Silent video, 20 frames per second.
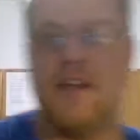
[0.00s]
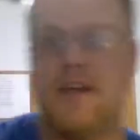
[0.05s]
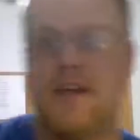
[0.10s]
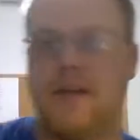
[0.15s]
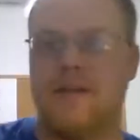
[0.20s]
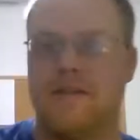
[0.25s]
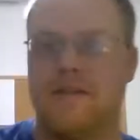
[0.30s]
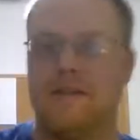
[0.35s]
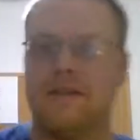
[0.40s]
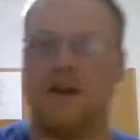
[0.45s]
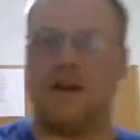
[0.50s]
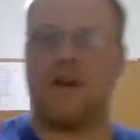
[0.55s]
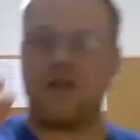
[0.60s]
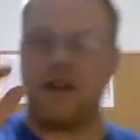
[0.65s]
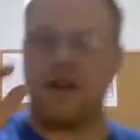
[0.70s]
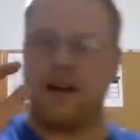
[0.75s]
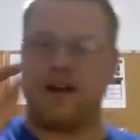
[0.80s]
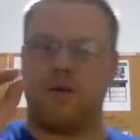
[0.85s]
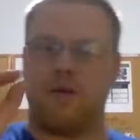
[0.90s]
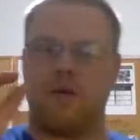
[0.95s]
they'll kind
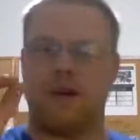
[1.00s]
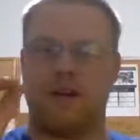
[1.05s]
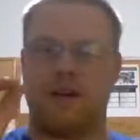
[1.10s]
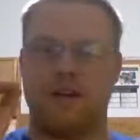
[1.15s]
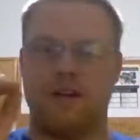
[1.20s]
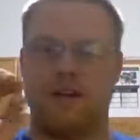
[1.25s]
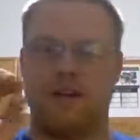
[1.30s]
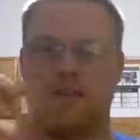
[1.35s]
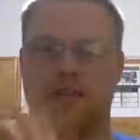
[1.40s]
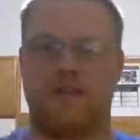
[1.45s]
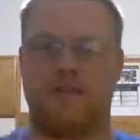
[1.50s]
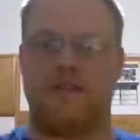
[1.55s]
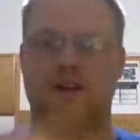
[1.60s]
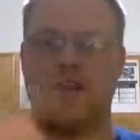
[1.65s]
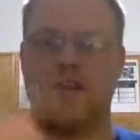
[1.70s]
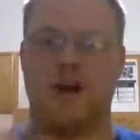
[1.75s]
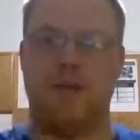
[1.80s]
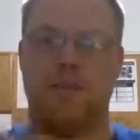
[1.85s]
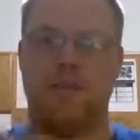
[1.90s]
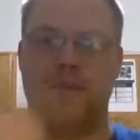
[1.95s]
of work loose if you
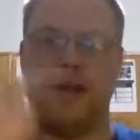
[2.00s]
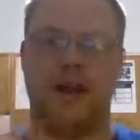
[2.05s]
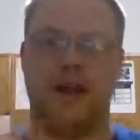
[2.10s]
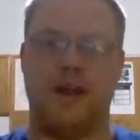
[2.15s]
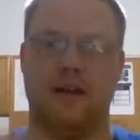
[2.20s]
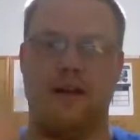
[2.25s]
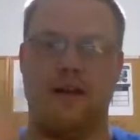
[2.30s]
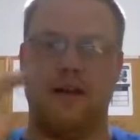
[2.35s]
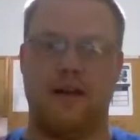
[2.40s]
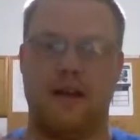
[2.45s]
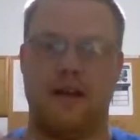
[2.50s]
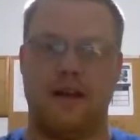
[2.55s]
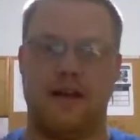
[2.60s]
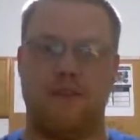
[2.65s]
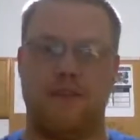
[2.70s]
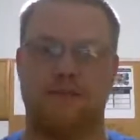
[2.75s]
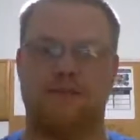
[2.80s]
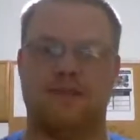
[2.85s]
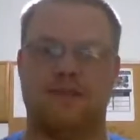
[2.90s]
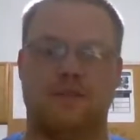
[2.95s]
don't put
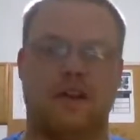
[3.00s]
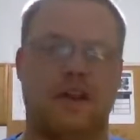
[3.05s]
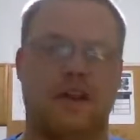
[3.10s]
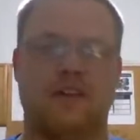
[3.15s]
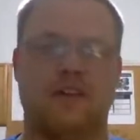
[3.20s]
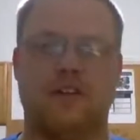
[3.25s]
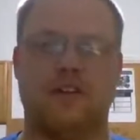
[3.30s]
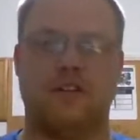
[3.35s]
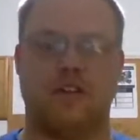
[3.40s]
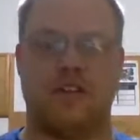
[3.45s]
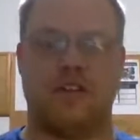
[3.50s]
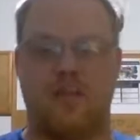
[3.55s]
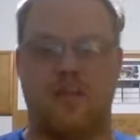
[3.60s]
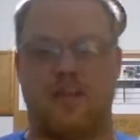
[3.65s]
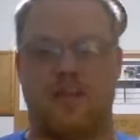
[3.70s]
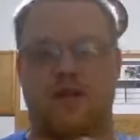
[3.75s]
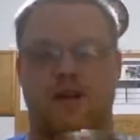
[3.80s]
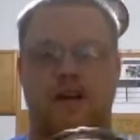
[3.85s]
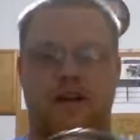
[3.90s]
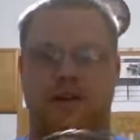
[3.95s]
some electrical tape
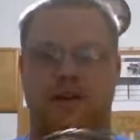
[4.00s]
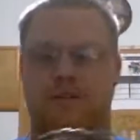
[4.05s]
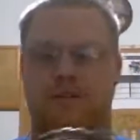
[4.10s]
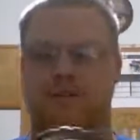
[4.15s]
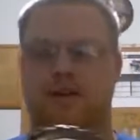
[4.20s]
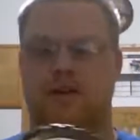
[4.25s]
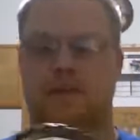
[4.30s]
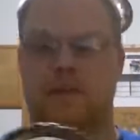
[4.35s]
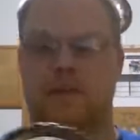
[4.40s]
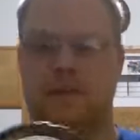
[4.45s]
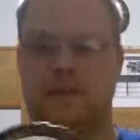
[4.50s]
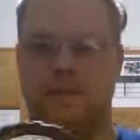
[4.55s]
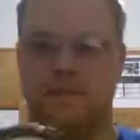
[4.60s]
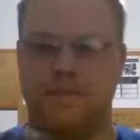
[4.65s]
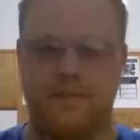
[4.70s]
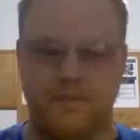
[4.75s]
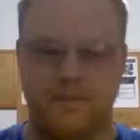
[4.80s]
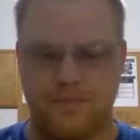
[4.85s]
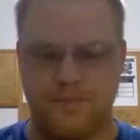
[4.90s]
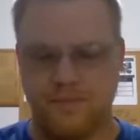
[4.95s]
around them or something.
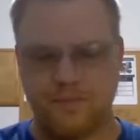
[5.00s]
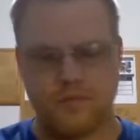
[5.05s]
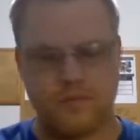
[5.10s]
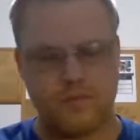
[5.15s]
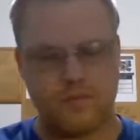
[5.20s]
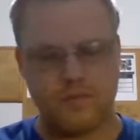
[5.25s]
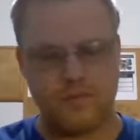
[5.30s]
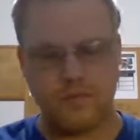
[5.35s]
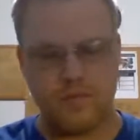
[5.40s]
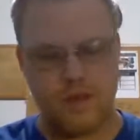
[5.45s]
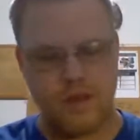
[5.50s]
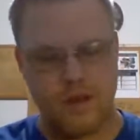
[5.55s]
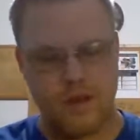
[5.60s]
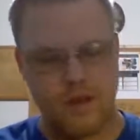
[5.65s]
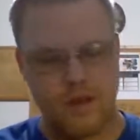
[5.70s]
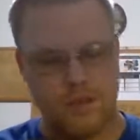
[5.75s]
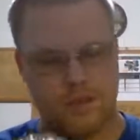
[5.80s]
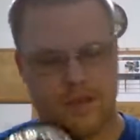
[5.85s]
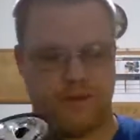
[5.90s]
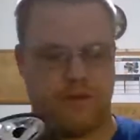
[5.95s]

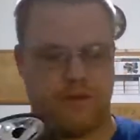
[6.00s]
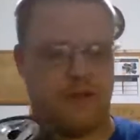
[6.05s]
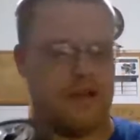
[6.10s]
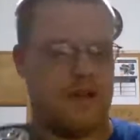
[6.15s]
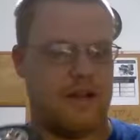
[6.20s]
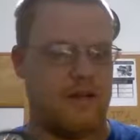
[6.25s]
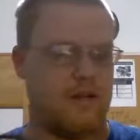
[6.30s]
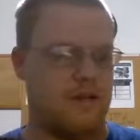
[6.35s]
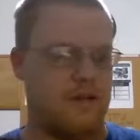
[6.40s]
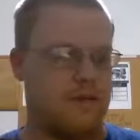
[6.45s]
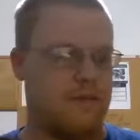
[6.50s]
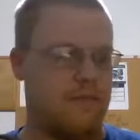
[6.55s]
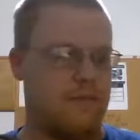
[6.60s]
But it doesn't really